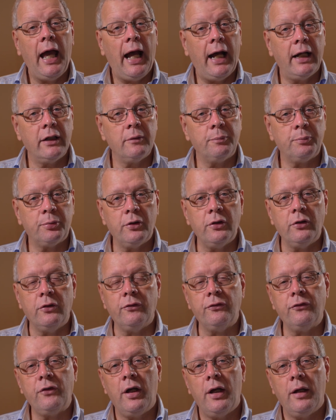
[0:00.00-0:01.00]
and
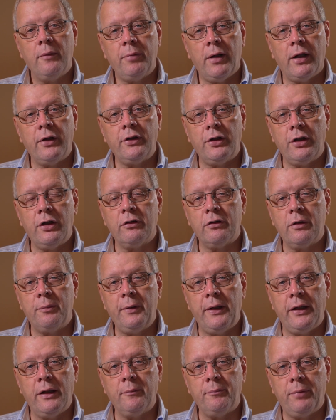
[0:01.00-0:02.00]
approved by the
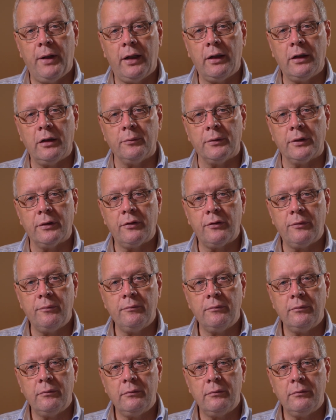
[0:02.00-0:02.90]
European Parliament.